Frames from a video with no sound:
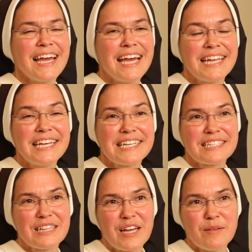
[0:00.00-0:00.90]
And he
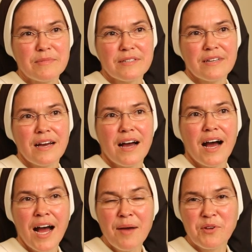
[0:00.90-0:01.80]
exclaimed,
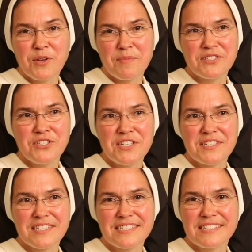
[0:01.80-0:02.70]
"I'm going to miss
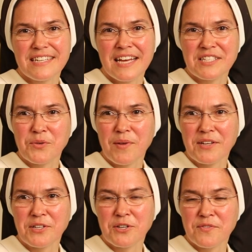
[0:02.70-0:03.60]
Jesus," as he
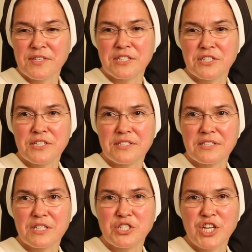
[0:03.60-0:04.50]
ran to go visit
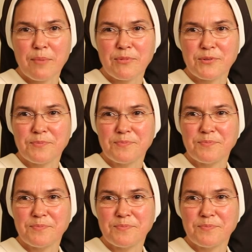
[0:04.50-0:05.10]
Jesus in the chapel.